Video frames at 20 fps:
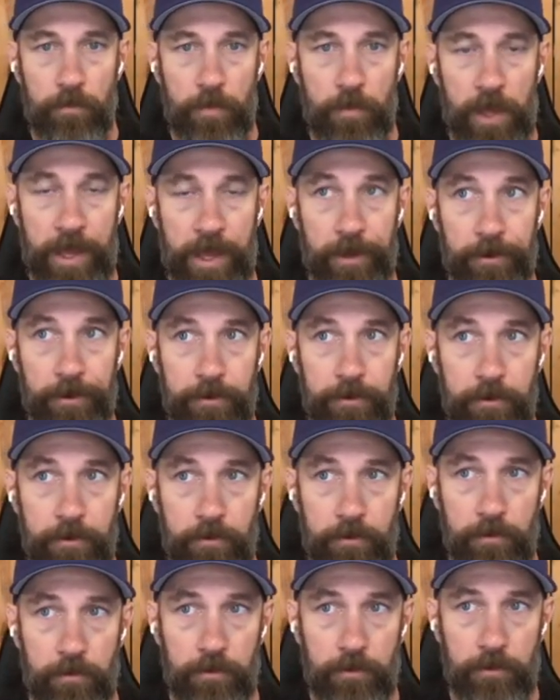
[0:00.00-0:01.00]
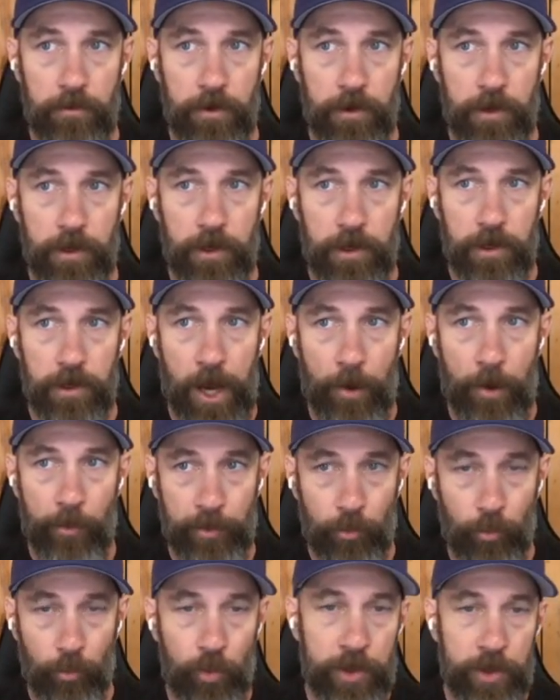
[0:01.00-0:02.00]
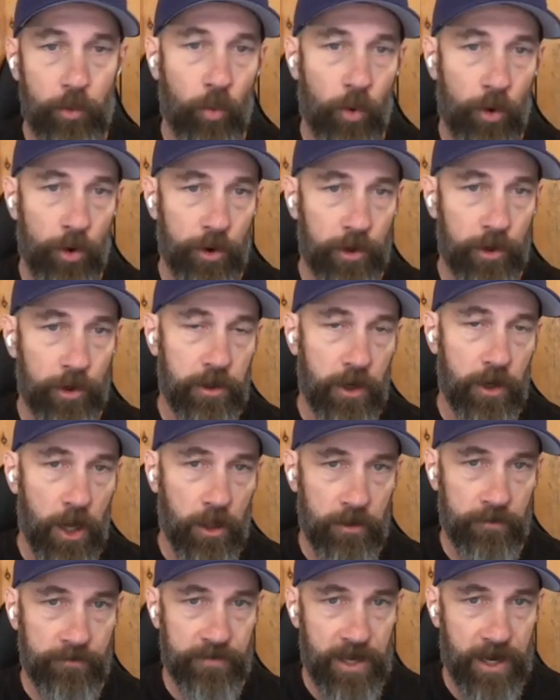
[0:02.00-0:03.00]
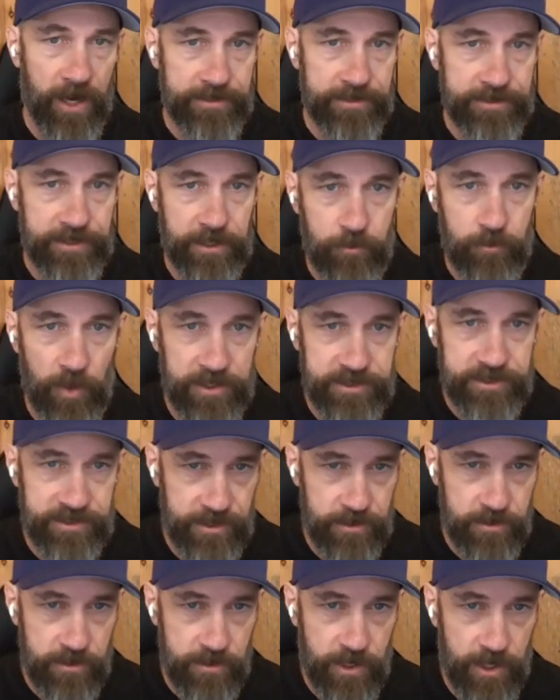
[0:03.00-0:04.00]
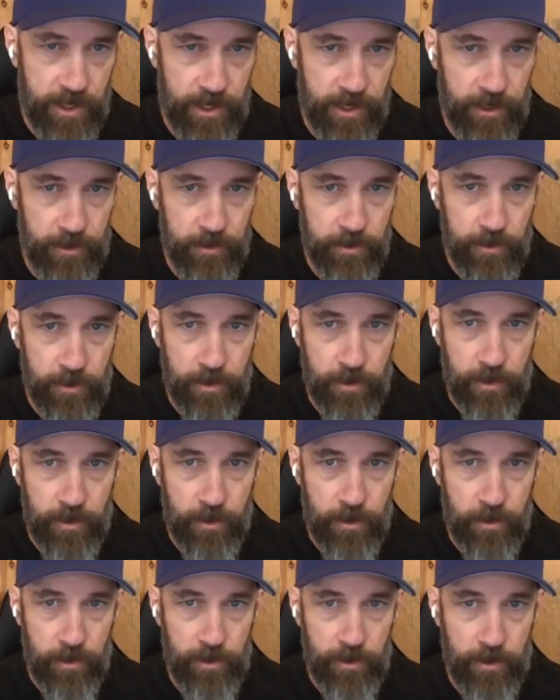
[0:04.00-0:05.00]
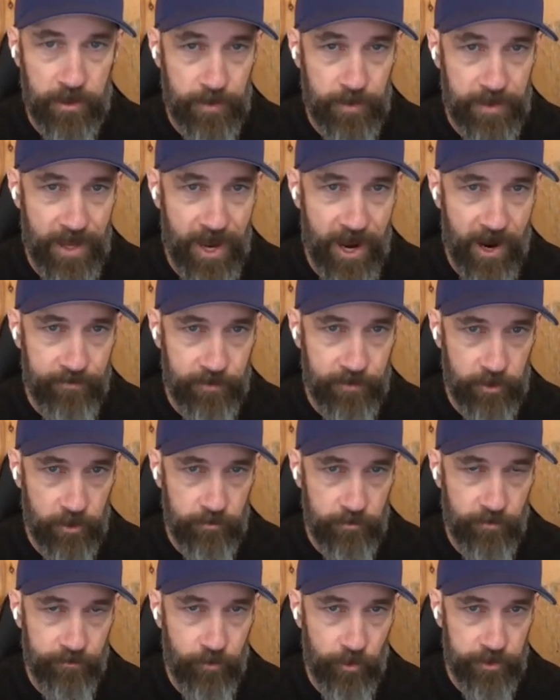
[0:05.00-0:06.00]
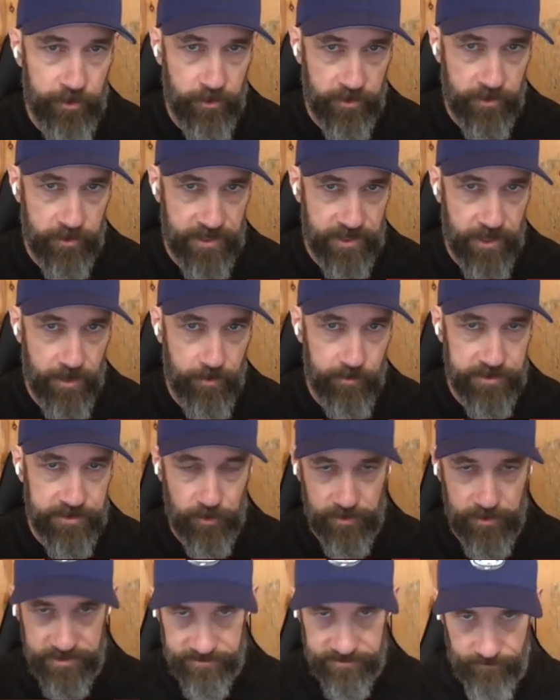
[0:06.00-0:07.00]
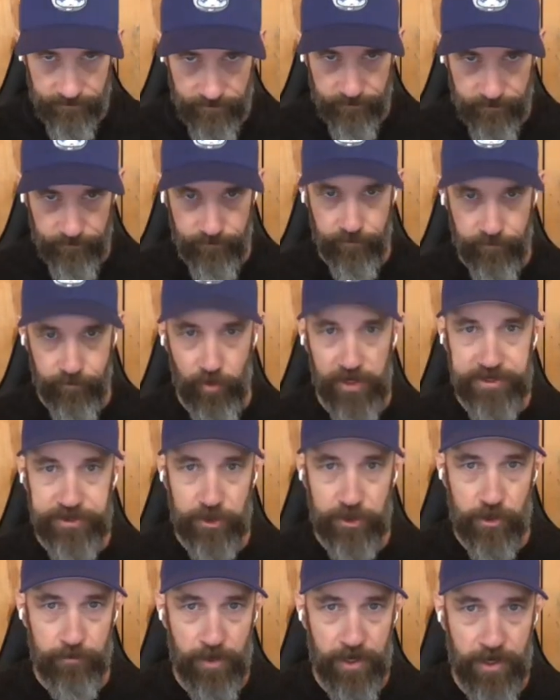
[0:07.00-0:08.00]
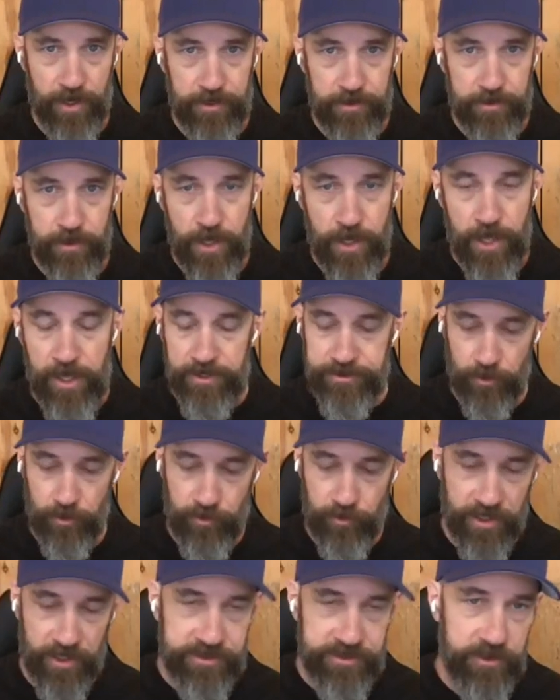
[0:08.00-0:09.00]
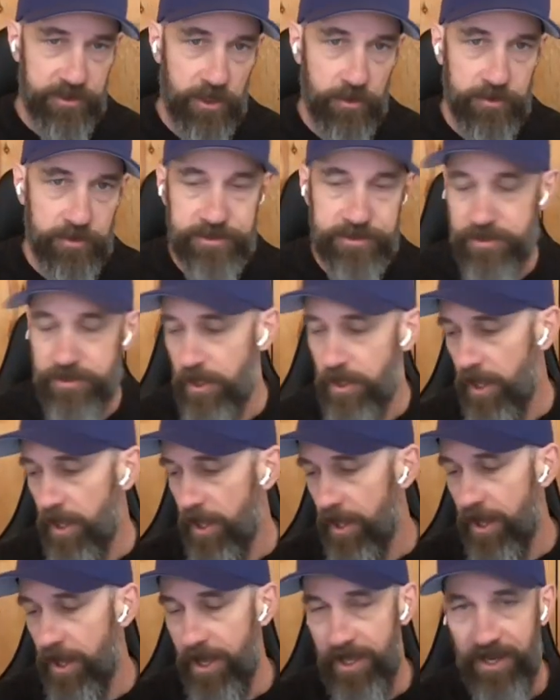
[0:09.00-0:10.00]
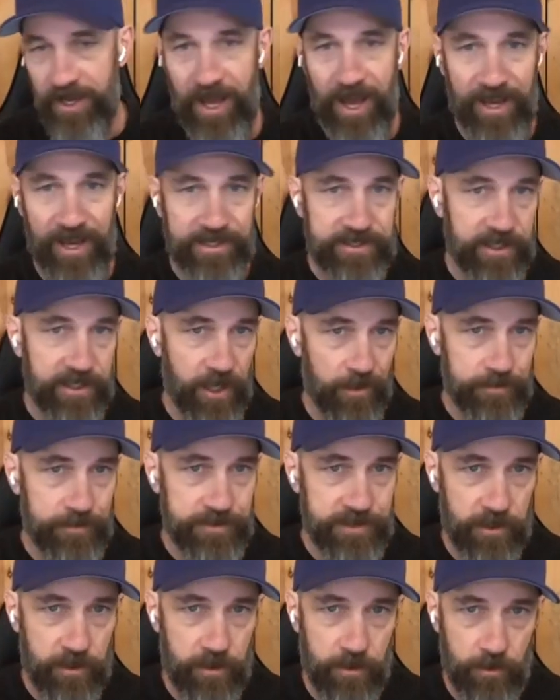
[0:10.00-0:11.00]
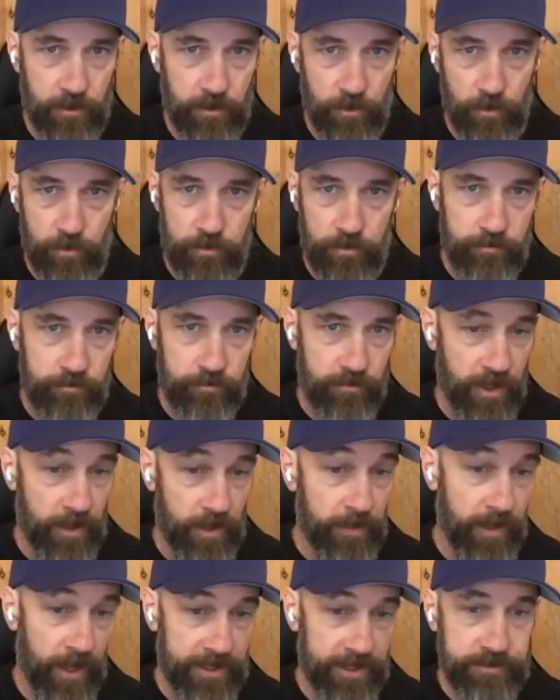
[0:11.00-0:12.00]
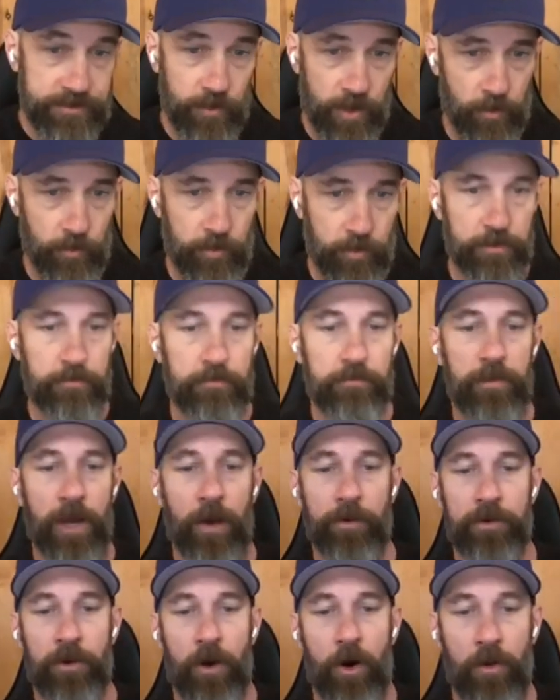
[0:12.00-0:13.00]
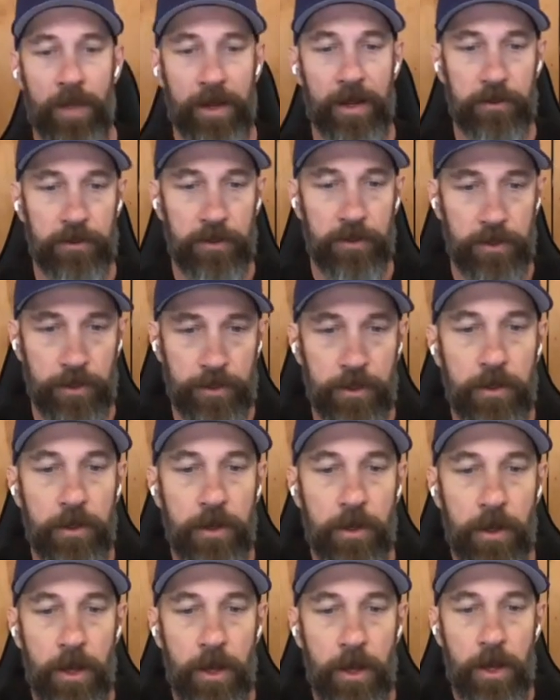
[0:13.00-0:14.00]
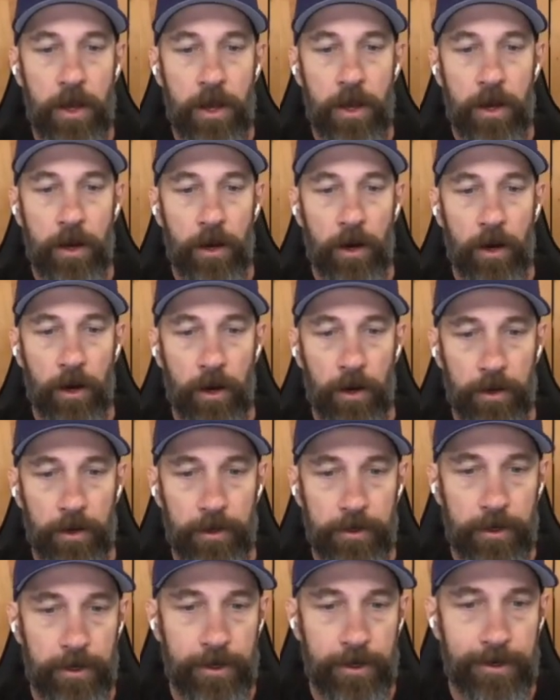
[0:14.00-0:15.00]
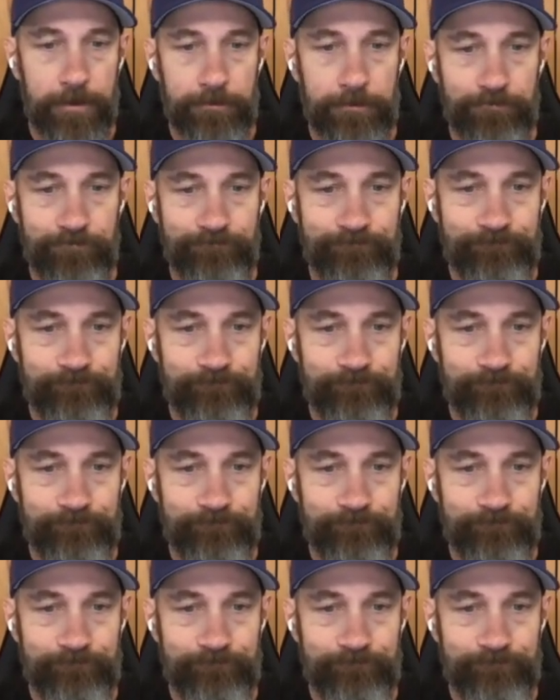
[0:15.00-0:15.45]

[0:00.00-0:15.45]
And I would rework all of the IT questions that you can, like the afternoon before your exam. So it's fresh in your mind. So Ninja notes and IT MCQ, and that's what I would call that good on